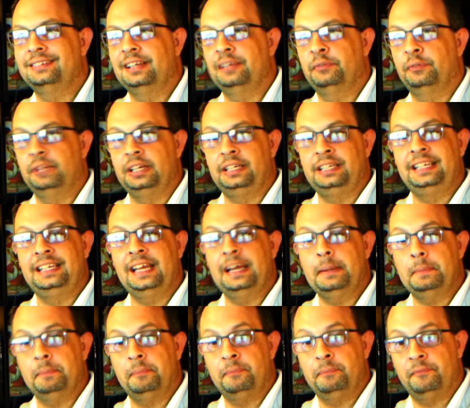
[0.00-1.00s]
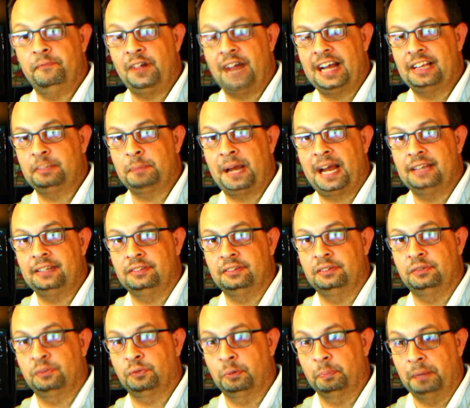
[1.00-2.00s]
If we get fast passes
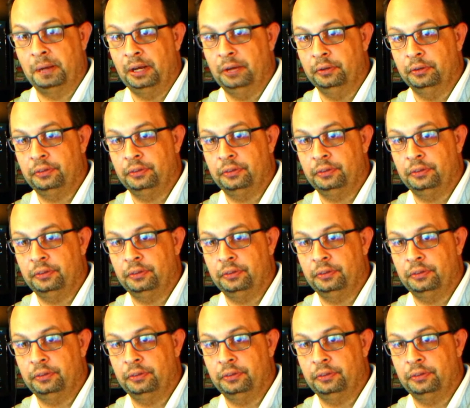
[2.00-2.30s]
for both,